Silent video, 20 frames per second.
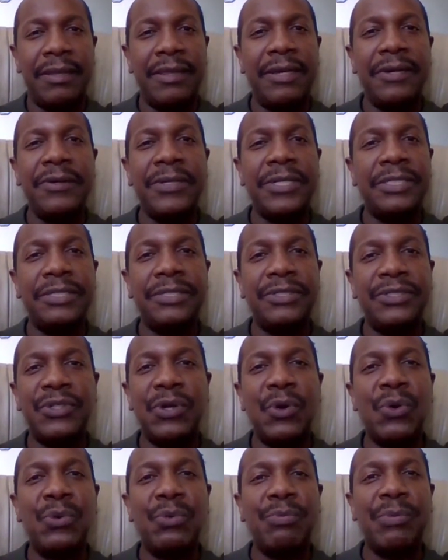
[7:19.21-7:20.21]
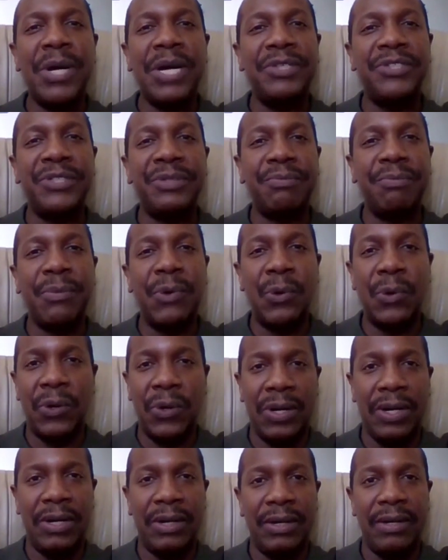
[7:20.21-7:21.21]
there is so much
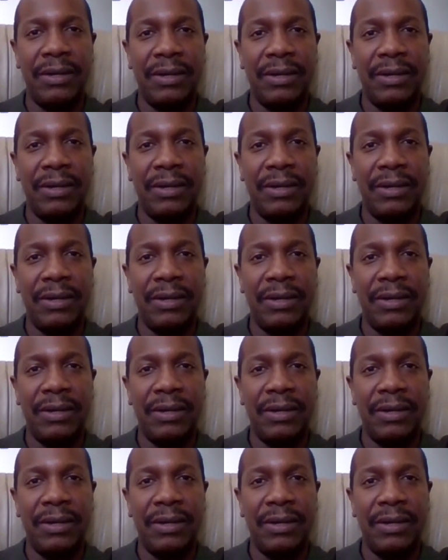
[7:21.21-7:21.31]
more